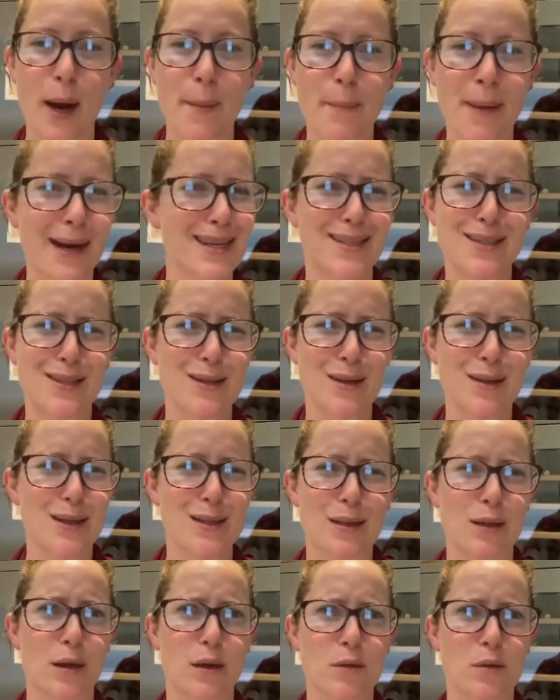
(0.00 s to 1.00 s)
I managed to do
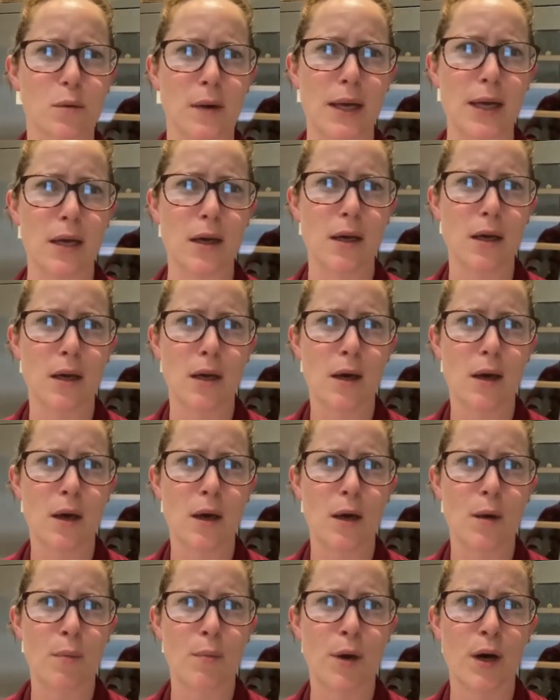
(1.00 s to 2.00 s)
this last week,
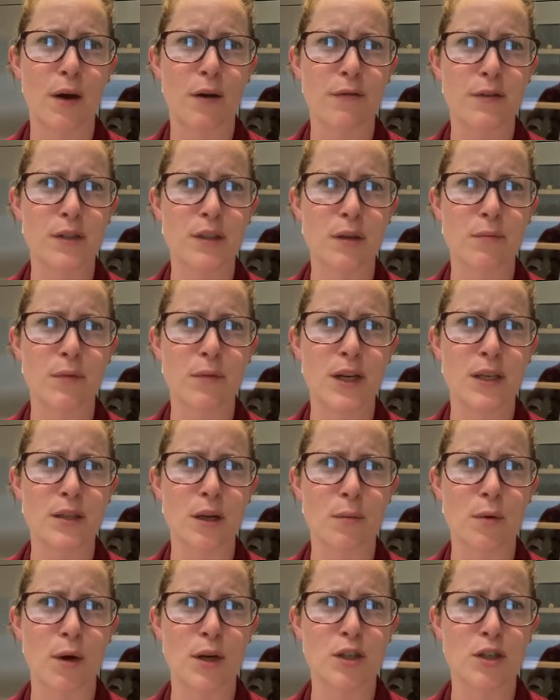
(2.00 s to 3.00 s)
but for some
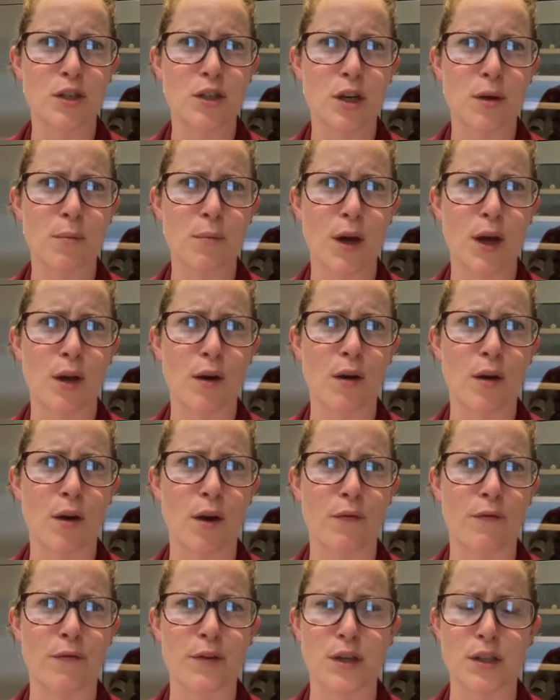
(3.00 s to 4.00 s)
reason I'm questioning my own
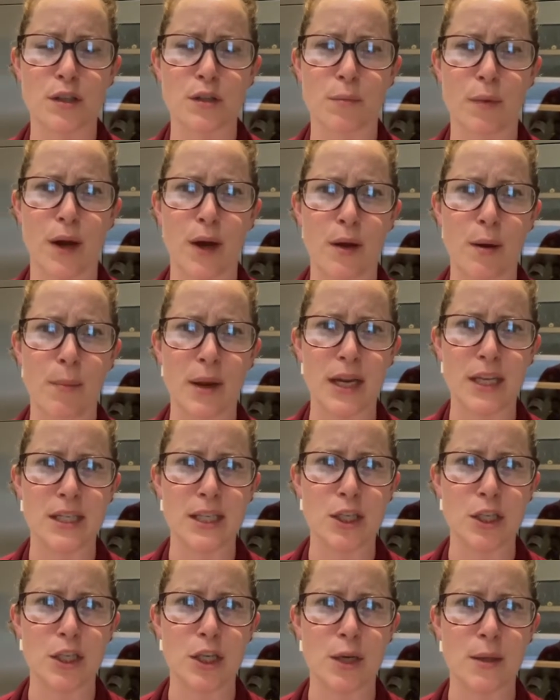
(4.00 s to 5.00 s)
confidence and my own
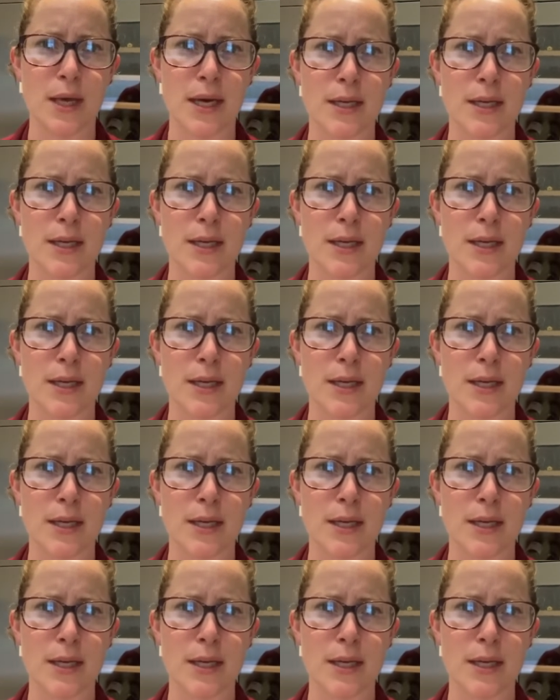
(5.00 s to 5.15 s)
ability to do